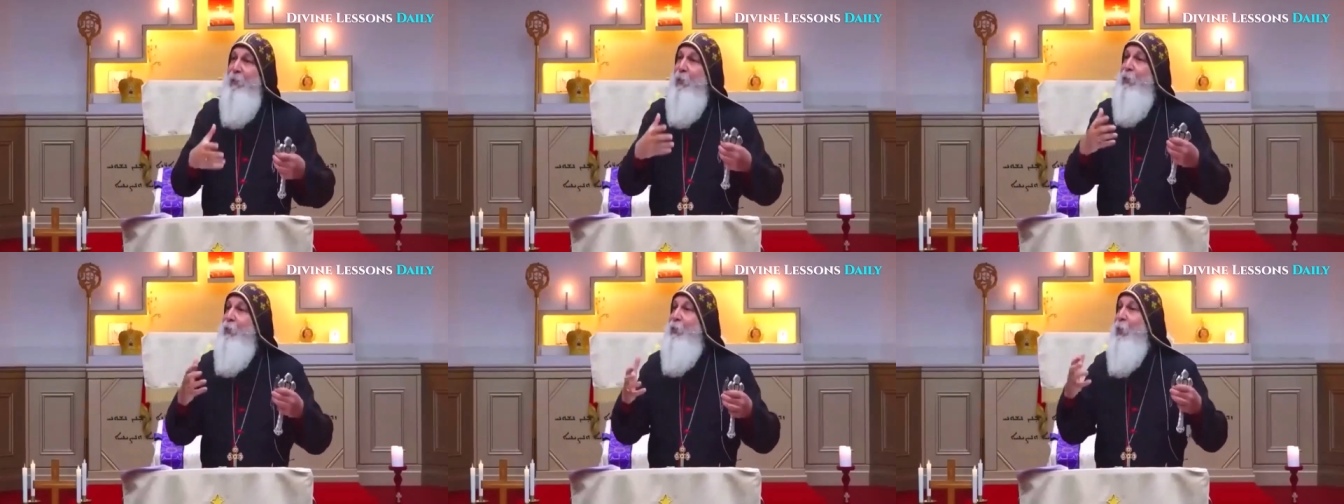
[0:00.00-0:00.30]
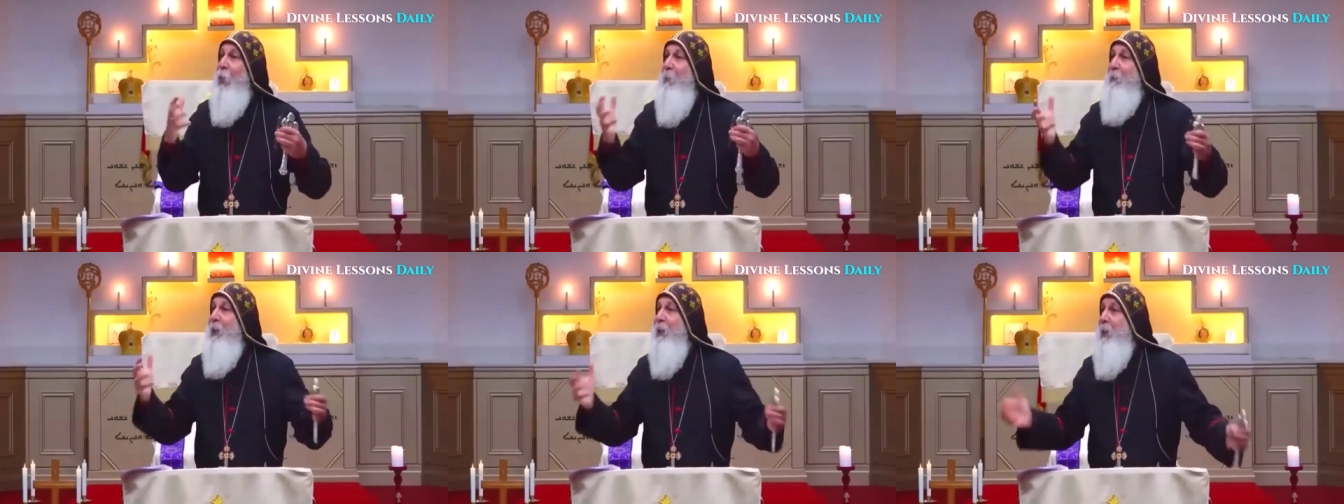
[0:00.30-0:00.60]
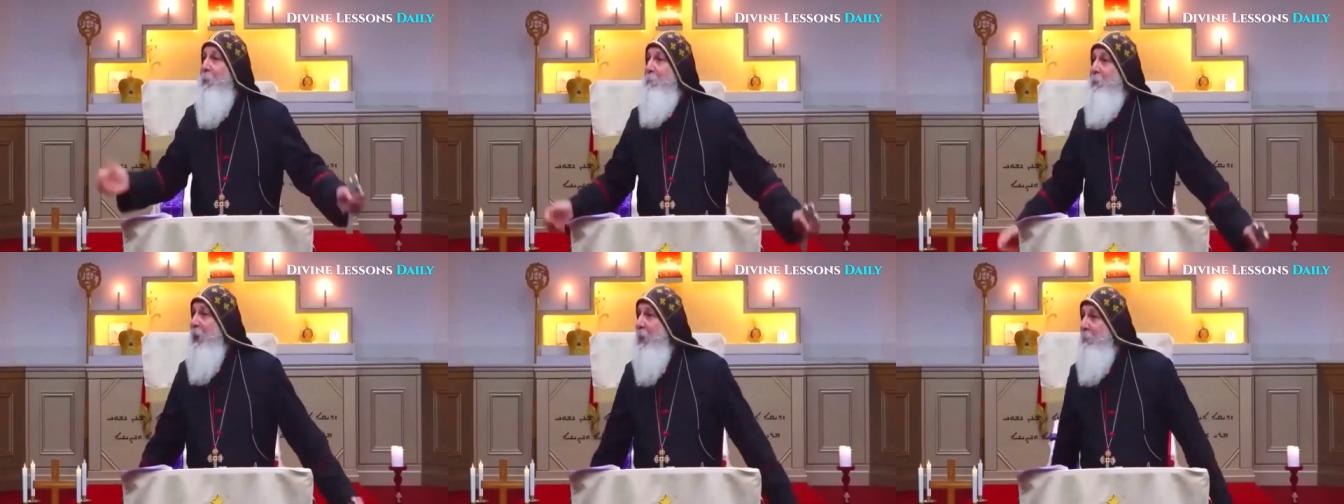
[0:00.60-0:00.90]
to so
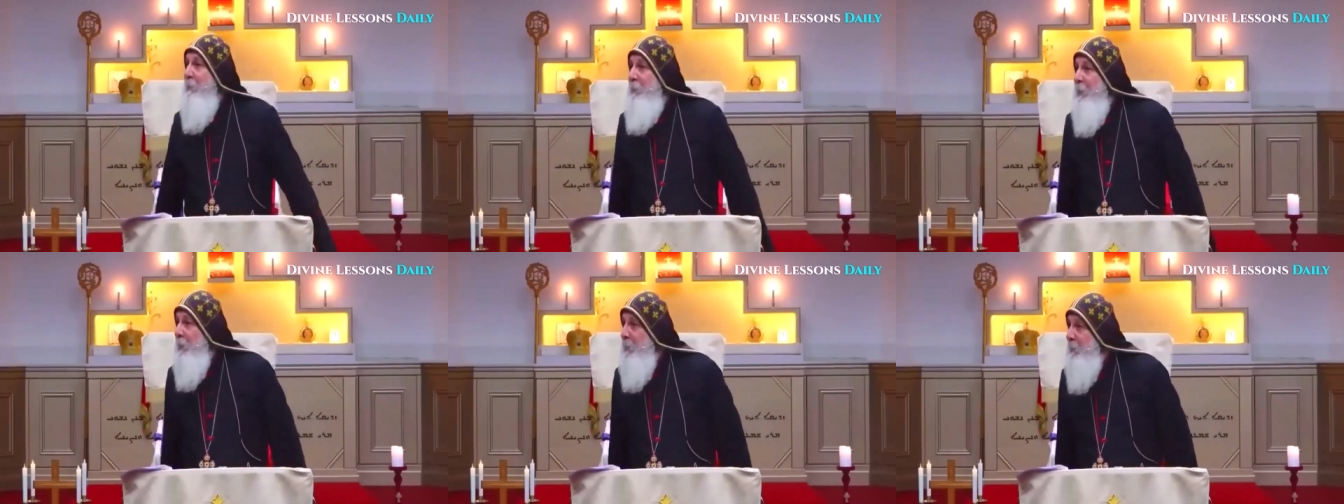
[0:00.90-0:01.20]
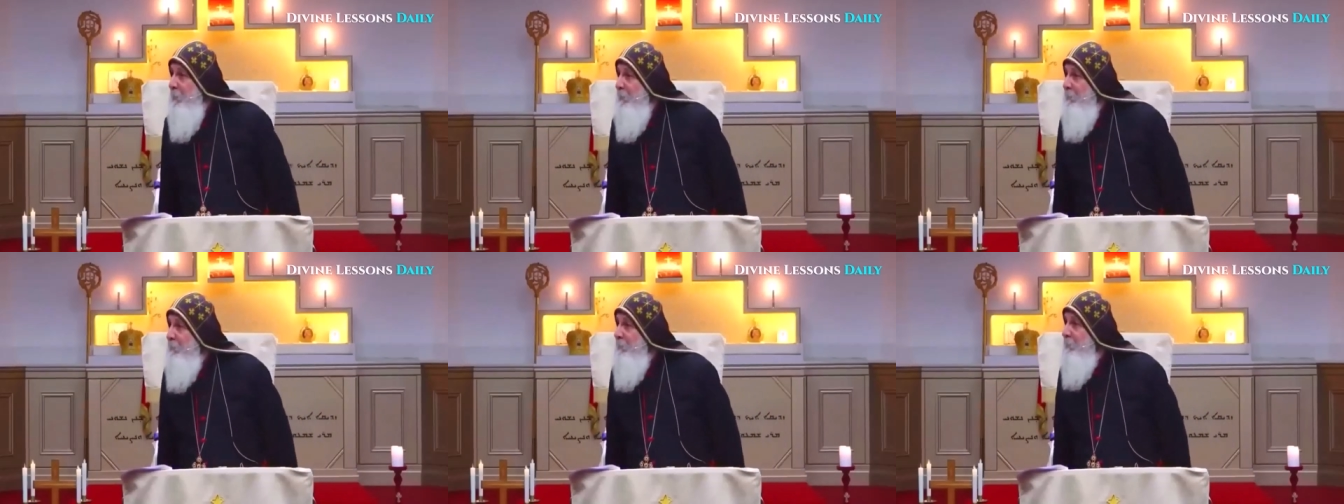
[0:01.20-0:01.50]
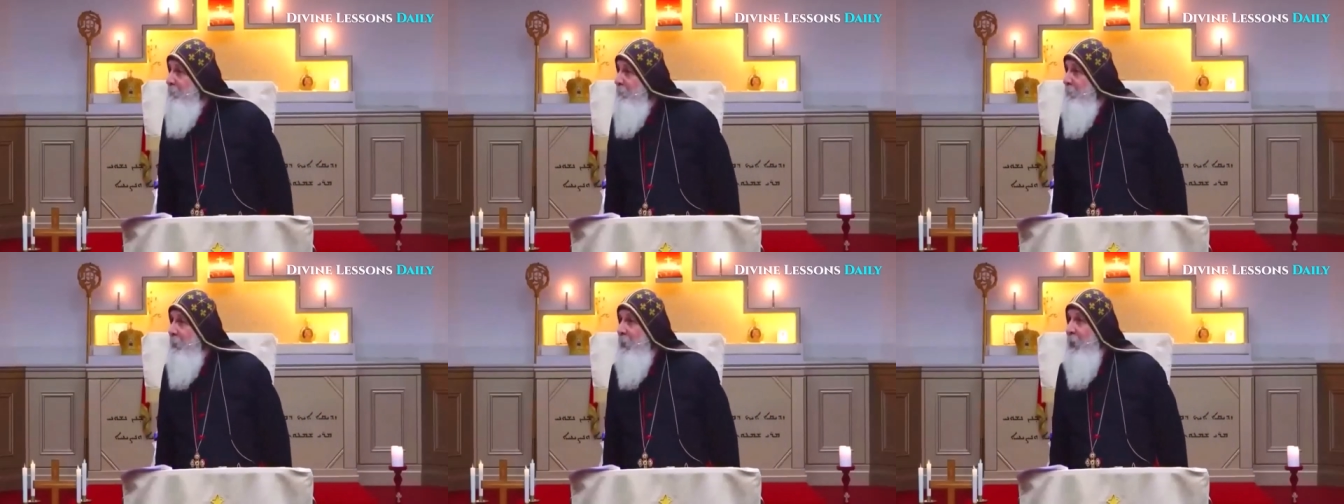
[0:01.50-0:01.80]
many people.
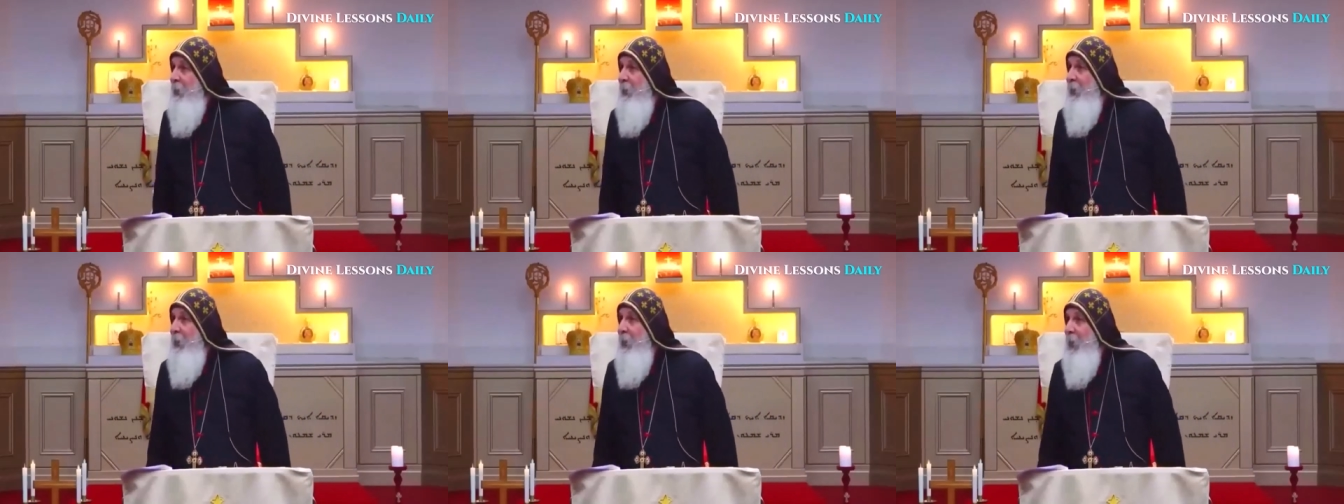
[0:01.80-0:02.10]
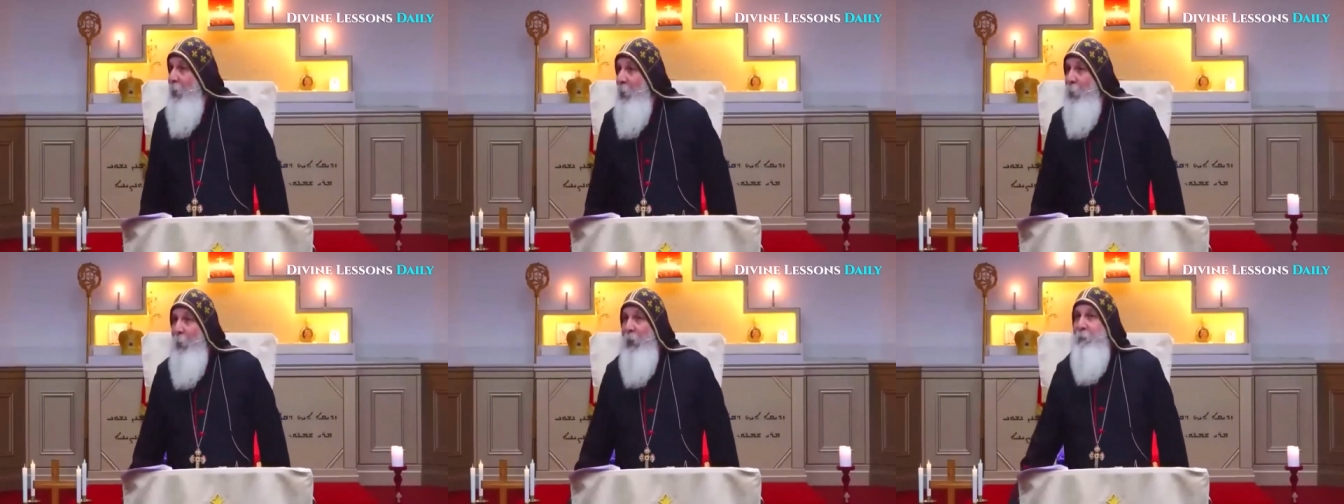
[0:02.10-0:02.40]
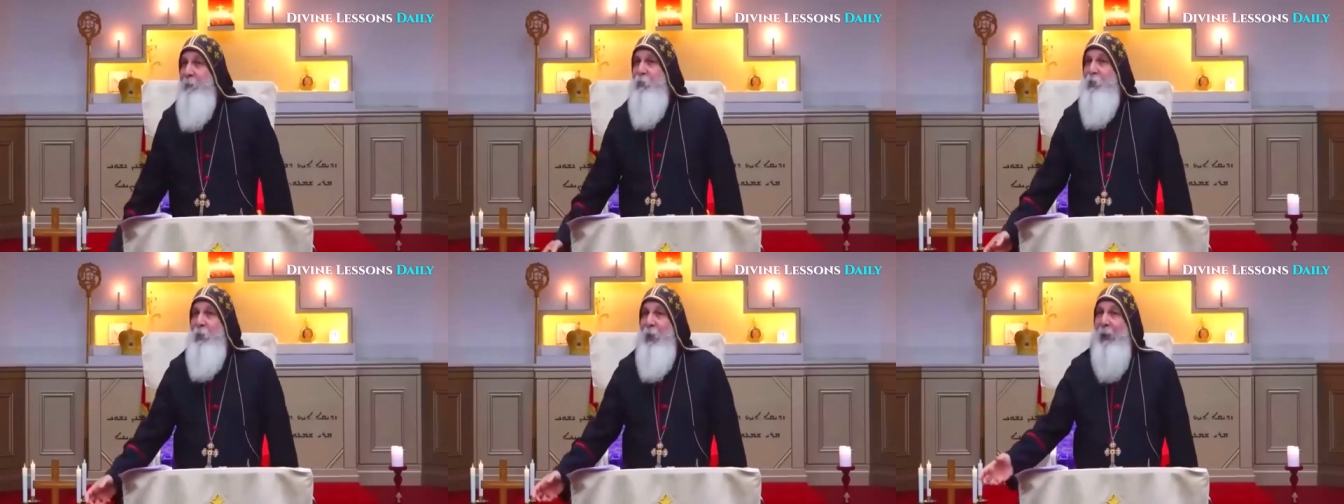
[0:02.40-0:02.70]

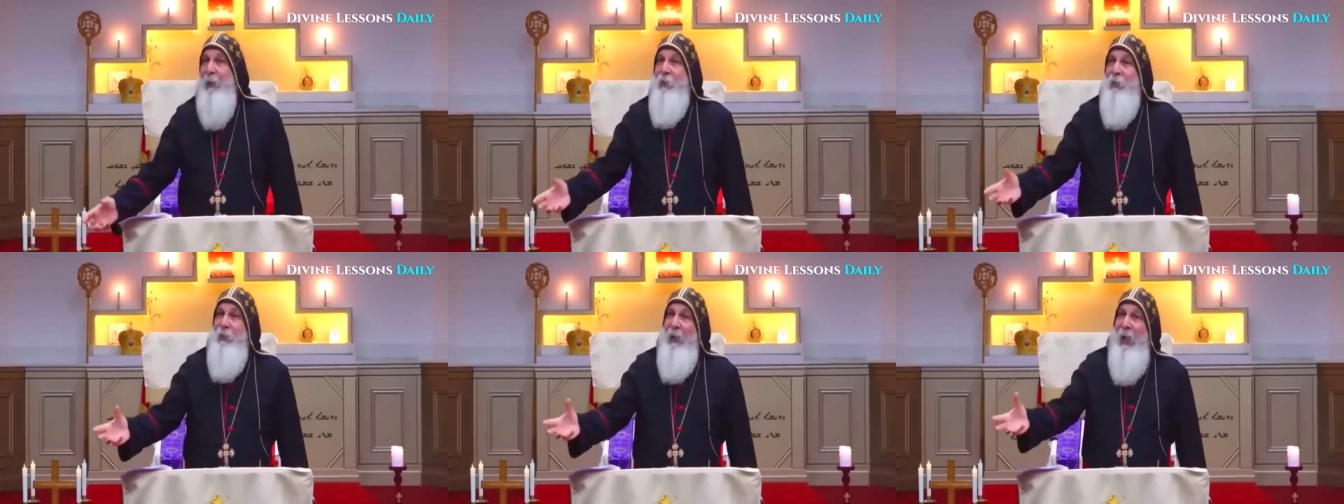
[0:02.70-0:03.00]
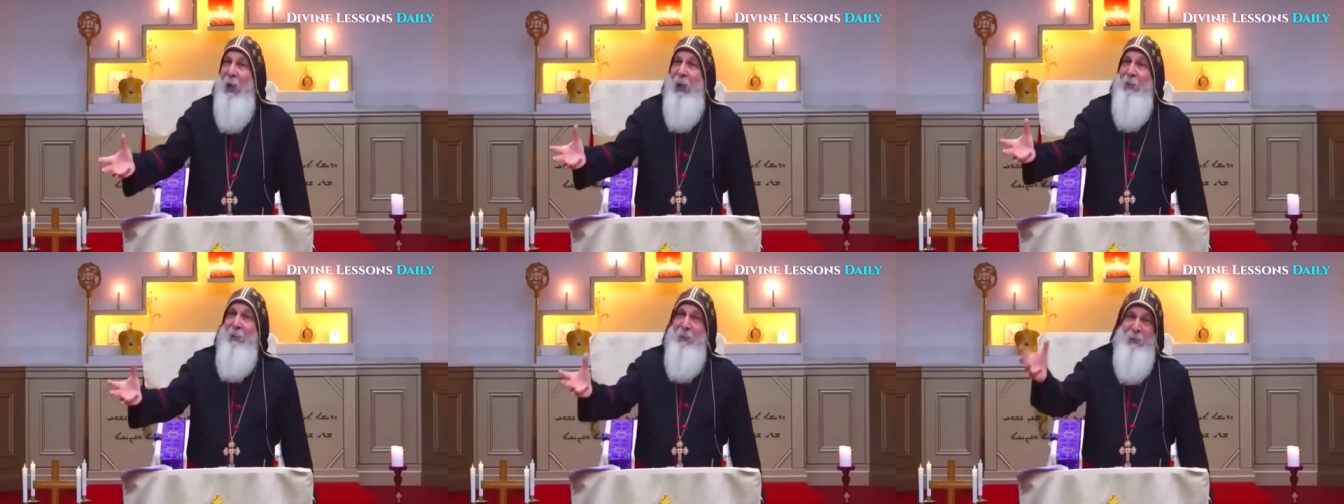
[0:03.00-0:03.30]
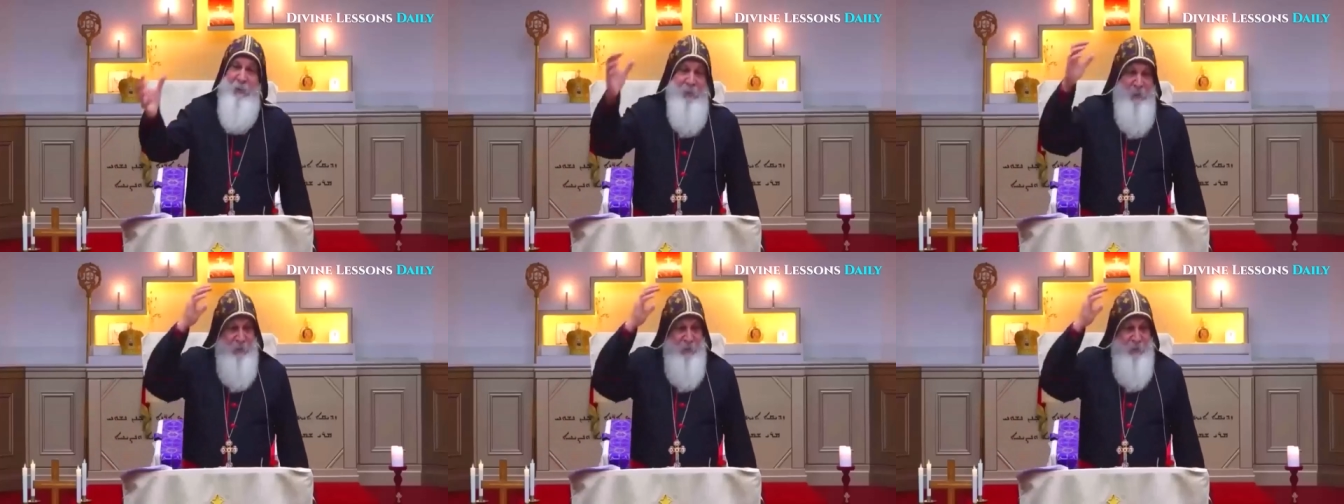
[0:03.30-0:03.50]
We've just done